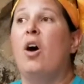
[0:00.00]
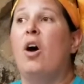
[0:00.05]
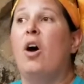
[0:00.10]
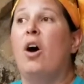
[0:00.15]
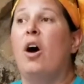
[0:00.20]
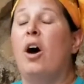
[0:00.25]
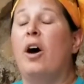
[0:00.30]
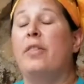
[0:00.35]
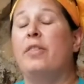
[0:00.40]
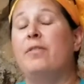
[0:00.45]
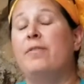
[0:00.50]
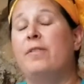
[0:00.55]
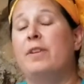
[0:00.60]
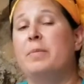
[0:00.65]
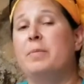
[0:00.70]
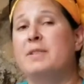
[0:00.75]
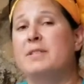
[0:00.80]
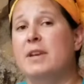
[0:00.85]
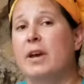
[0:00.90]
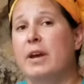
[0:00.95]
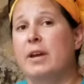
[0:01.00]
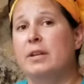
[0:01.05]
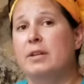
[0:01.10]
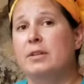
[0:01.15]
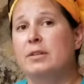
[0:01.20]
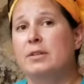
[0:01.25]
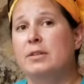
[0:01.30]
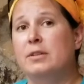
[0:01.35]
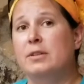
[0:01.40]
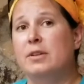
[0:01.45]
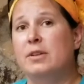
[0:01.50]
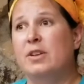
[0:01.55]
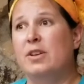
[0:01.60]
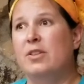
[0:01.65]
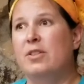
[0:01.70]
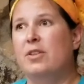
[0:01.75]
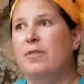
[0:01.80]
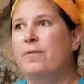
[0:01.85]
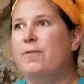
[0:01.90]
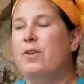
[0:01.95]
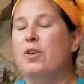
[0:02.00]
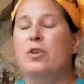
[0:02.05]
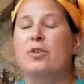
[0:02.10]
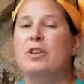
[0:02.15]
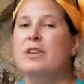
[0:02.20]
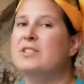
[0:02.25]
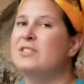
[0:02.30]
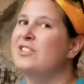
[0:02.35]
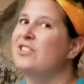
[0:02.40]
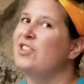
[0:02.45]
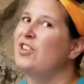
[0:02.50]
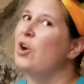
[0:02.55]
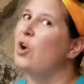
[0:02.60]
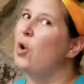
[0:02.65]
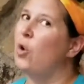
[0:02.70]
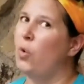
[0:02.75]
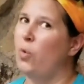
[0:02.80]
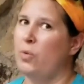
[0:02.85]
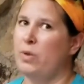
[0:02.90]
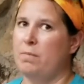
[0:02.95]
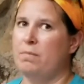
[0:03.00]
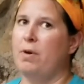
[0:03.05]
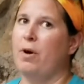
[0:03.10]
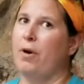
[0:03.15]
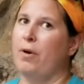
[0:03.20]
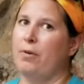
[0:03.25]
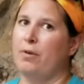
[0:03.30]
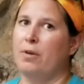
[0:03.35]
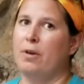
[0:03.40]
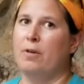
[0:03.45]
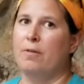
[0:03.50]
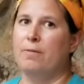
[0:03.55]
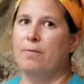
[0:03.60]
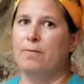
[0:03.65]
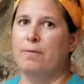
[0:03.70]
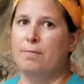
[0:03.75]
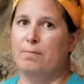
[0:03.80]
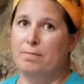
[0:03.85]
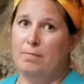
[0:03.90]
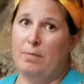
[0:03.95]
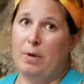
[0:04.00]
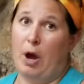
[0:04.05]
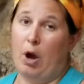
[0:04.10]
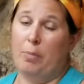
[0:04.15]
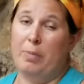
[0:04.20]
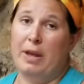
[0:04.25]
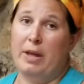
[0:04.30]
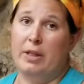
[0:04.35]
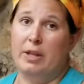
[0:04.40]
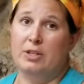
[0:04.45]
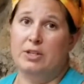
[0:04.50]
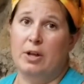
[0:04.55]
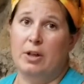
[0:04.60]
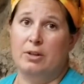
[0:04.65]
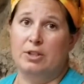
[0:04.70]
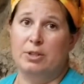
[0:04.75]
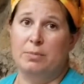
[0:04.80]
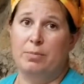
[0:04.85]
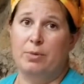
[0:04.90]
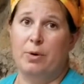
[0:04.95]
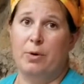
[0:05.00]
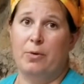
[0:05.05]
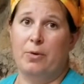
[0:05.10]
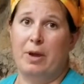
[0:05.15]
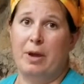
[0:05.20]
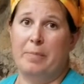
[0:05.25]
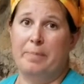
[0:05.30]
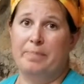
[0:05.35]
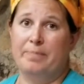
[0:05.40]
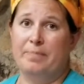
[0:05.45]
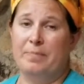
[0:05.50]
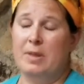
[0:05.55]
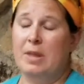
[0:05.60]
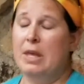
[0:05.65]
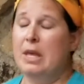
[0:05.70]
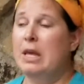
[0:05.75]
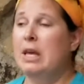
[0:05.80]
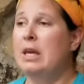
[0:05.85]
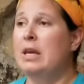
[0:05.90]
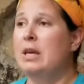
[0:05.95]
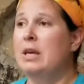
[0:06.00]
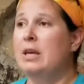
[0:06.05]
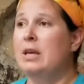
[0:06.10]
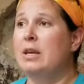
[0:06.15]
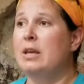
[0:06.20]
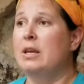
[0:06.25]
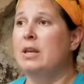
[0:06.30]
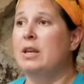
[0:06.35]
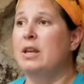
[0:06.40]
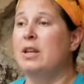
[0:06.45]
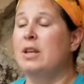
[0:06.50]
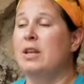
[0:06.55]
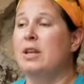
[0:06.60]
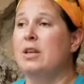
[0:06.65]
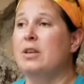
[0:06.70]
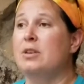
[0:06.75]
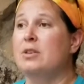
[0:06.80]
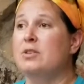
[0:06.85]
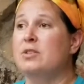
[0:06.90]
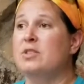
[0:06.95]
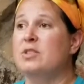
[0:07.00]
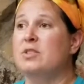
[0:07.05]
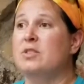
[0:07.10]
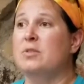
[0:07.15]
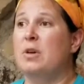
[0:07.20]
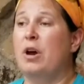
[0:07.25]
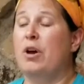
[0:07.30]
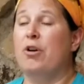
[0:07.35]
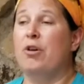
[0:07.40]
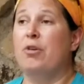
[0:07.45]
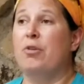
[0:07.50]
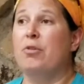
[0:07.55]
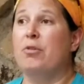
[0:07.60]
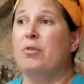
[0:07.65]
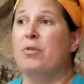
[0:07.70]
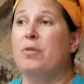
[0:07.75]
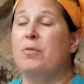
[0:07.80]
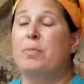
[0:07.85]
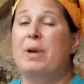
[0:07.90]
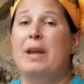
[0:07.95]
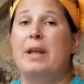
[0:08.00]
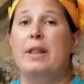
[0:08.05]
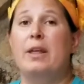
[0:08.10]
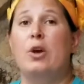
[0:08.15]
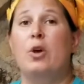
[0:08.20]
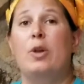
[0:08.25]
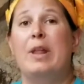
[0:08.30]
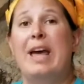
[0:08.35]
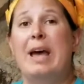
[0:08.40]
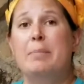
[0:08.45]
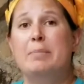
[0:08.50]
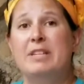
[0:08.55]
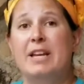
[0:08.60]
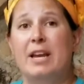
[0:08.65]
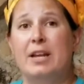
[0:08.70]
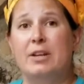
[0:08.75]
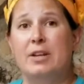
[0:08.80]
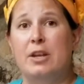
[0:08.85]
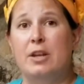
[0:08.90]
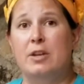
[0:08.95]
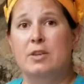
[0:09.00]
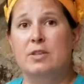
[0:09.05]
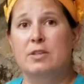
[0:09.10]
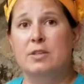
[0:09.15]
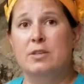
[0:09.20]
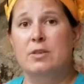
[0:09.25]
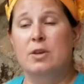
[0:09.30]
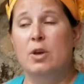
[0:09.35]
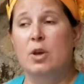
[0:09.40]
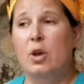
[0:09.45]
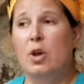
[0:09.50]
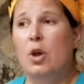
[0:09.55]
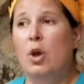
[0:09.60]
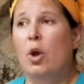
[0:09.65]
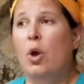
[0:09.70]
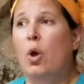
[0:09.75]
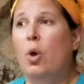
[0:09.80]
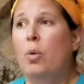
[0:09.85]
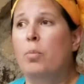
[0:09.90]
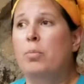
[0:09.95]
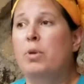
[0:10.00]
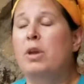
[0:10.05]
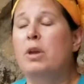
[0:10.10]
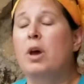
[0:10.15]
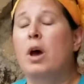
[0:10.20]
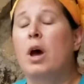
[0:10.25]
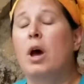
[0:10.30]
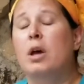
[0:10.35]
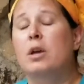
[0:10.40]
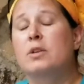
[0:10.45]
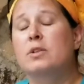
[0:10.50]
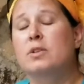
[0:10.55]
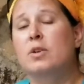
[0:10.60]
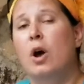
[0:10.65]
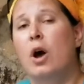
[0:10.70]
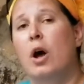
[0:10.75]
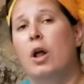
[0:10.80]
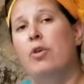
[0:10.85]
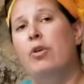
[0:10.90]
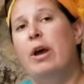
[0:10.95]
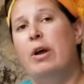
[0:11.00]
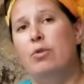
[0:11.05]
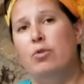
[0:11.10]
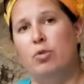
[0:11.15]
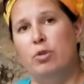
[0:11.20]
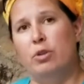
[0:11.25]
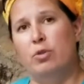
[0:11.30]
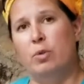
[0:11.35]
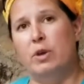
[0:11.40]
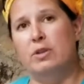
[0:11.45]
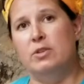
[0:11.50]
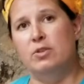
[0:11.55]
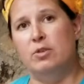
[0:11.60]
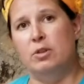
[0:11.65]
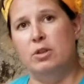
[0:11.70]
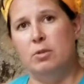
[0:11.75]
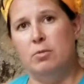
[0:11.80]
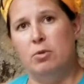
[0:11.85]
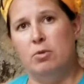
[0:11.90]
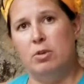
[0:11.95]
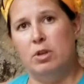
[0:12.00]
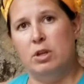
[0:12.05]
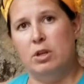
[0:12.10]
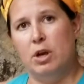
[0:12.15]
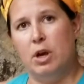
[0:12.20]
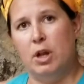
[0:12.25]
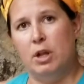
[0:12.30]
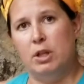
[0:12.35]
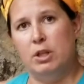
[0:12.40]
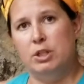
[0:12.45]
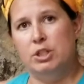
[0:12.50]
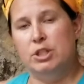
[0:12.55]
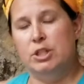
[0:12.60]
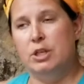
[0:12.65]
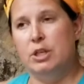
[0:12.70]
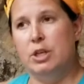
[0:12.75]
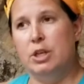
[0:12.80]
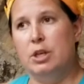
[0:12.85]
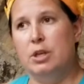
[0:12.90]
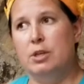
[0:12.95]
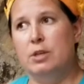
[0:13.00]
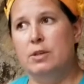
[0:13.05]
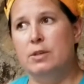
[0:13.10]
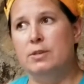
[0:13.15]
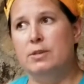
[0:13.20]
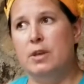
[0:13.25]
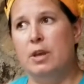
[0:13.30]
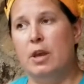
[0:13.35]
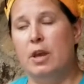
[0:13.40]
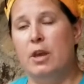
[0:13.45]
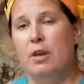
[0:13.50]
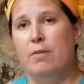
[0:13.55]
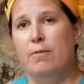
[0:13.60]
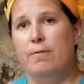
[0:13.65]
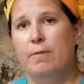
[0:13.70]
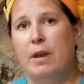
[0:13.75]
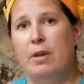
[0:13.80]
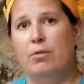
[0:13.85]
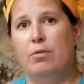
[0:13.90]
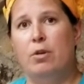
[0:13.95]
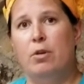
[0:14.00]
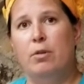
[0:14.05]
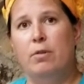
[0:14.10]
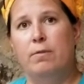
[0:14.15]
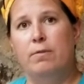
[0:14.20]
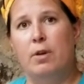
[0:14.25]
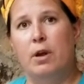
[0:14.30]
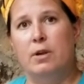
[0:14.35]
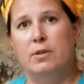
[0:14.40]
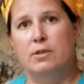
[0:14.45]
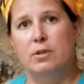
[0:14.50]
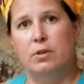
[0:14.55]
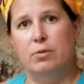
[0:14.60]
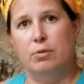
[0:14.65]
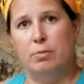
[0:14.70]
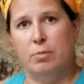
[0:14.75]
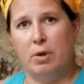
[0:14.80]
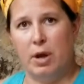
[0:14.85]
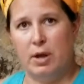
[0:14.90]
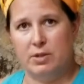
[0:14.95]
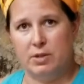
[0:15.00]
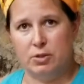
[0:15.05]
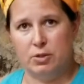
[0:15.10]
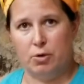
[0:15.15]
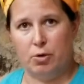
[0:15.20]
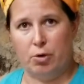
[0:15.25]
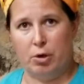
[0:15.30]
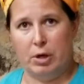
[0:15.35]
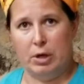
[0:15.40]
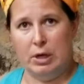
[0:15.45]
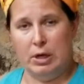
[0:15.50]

On the flip side, the field isn't the only part of our paleontology program. It is our paleo lab techniques. Because Colorado Northwestern Community College is a federal fossil repository,